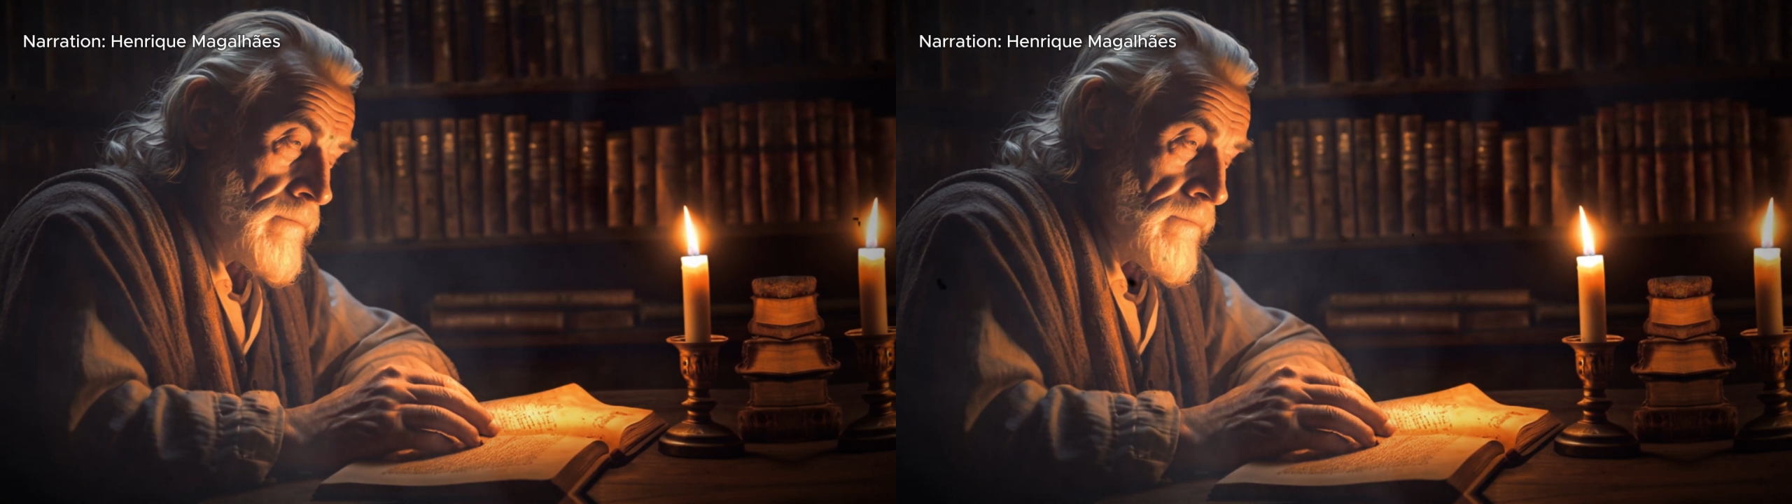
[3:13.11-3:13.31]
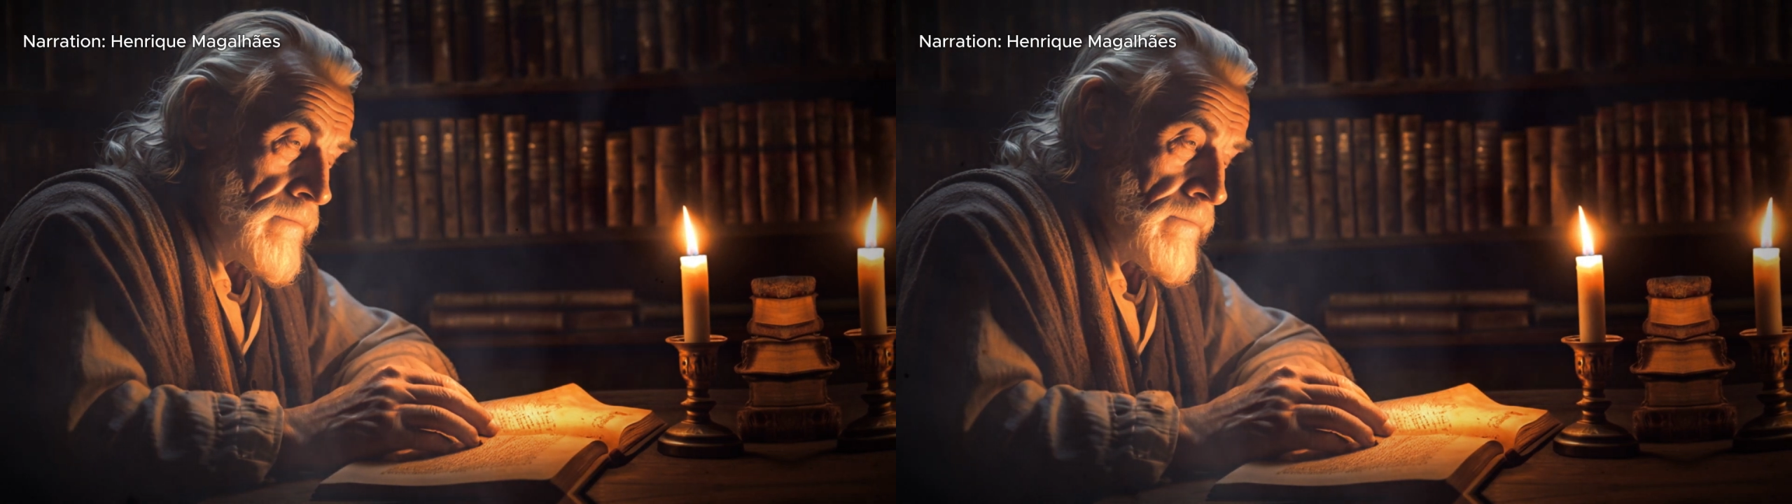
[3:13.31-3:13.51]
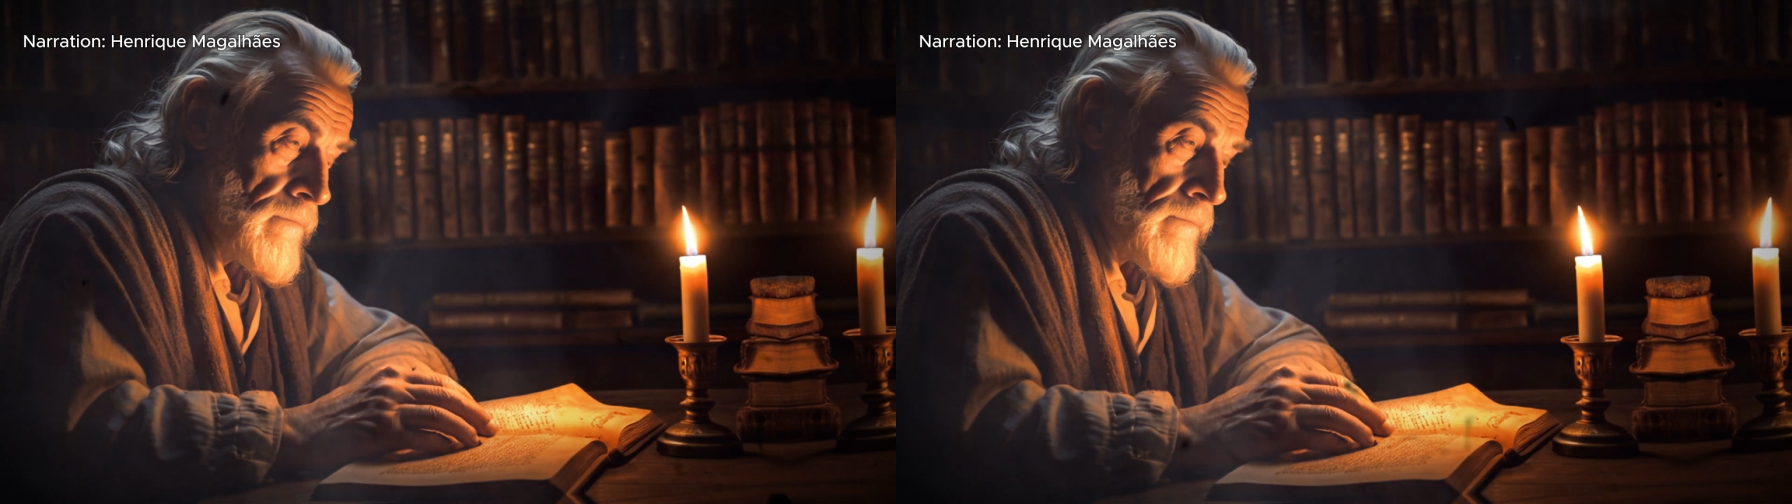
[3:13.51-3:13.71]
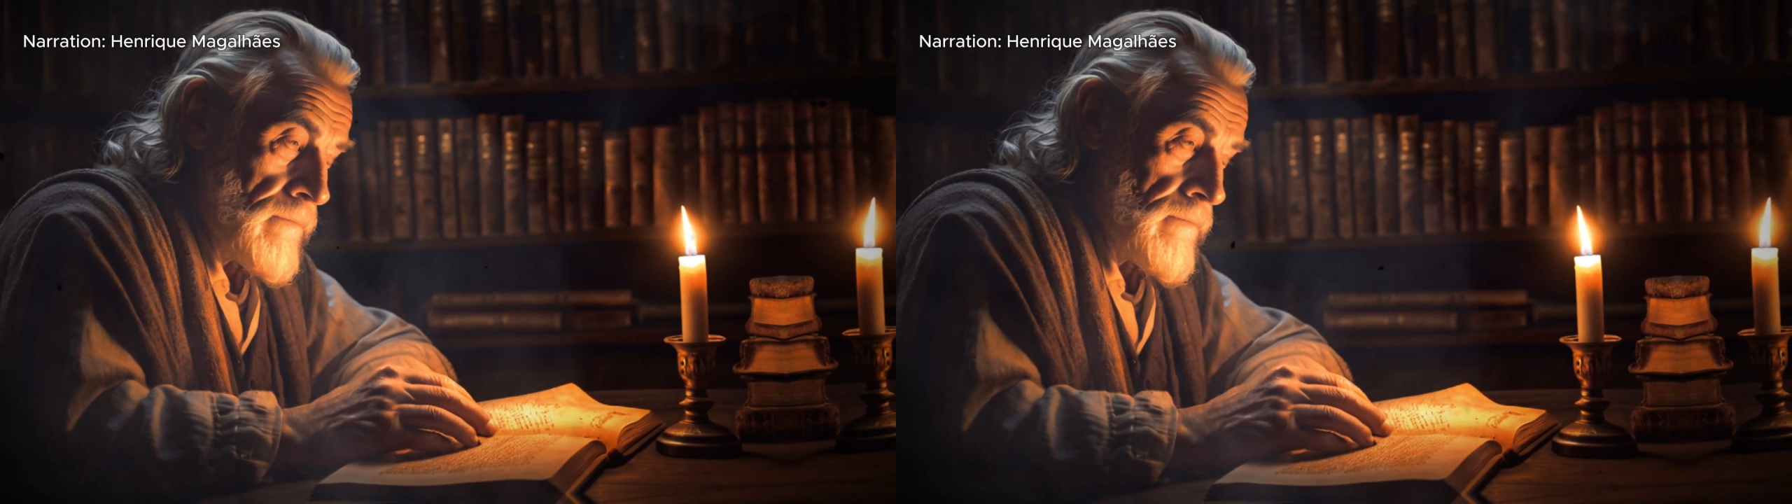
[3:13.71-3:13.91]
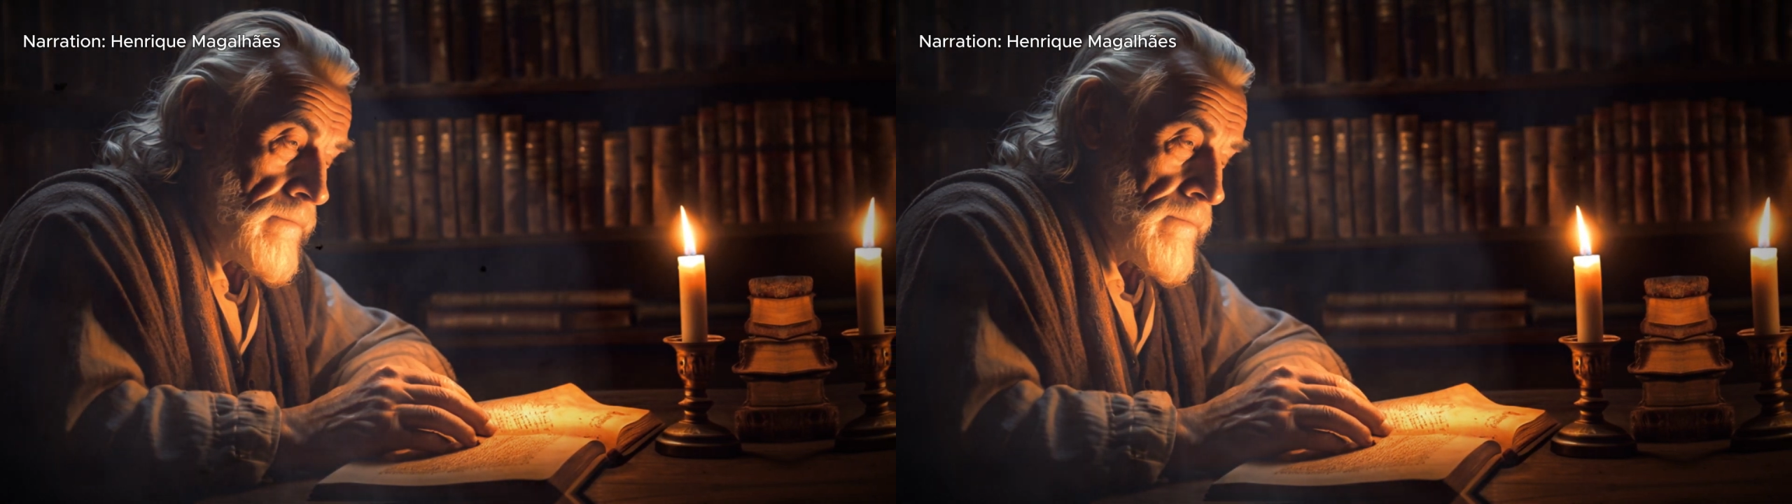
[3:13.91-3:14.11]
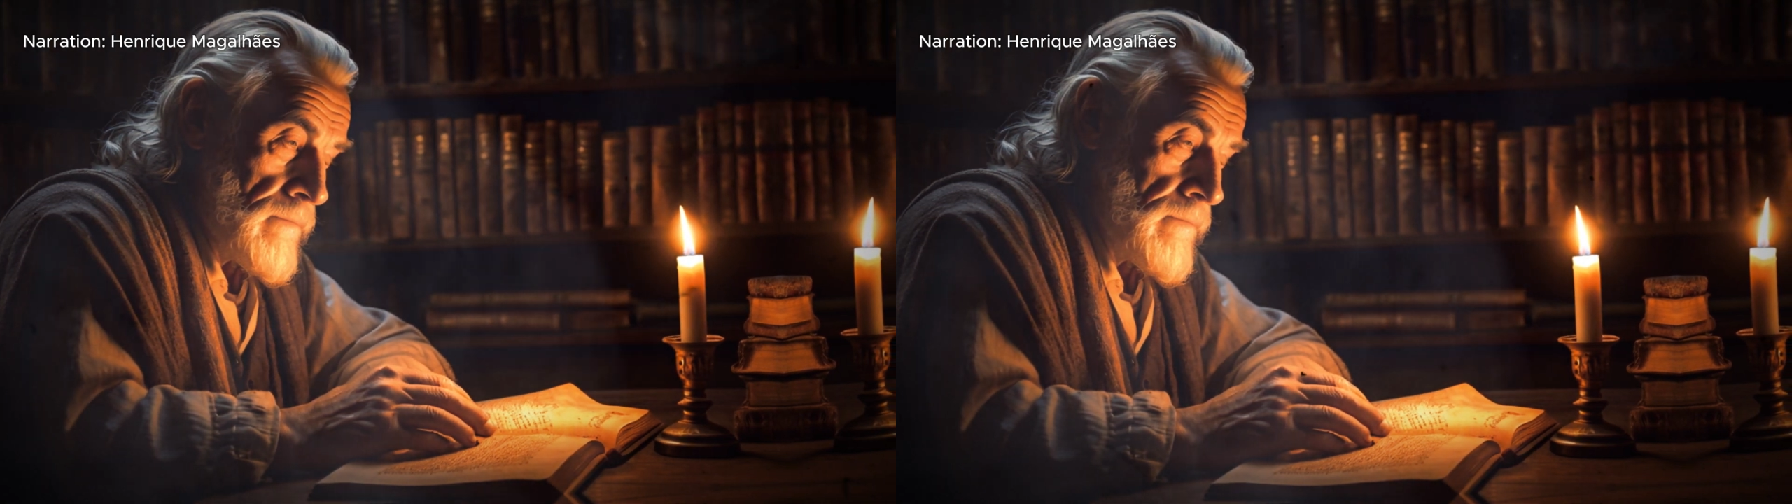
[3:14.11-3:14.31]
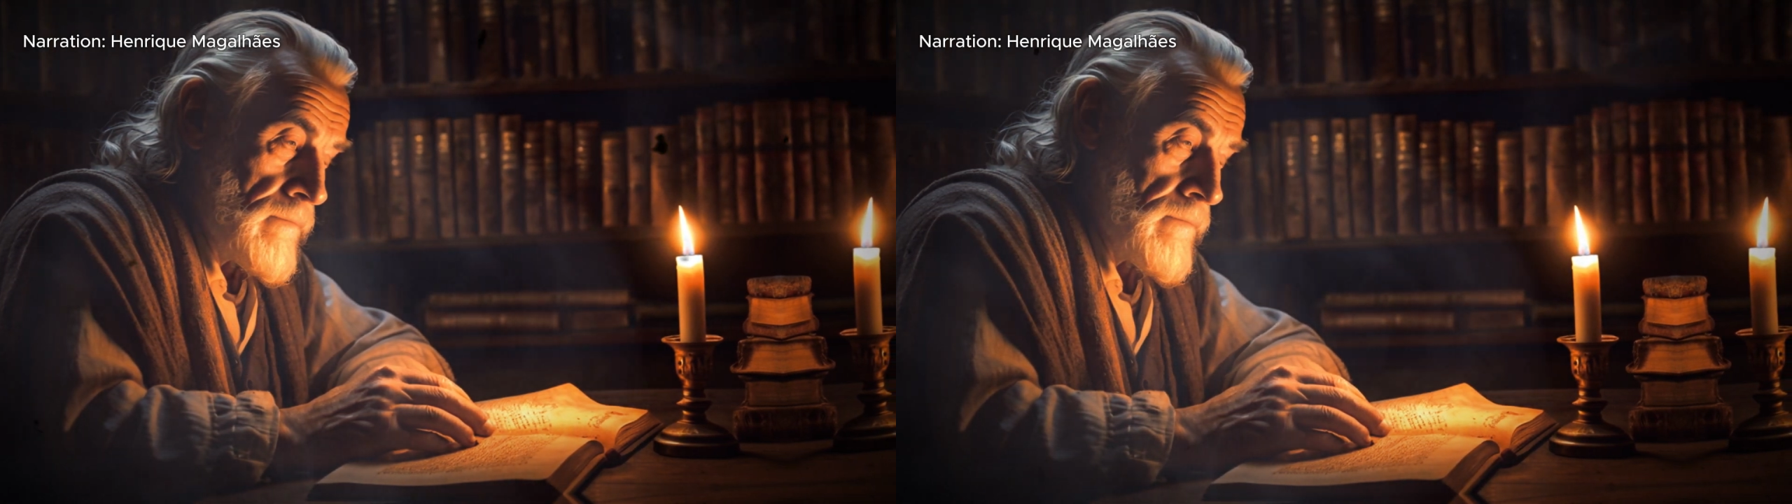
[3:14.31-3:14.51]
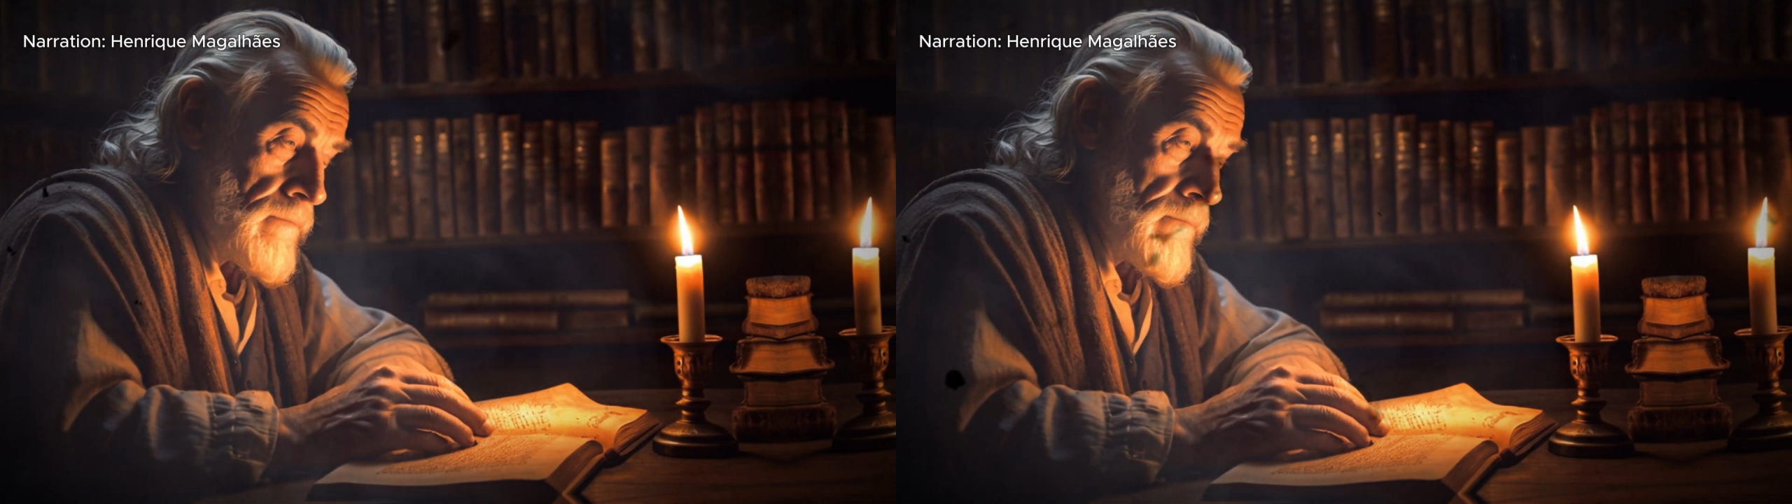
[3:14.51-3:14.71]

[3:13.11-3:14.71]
when we improve ourselves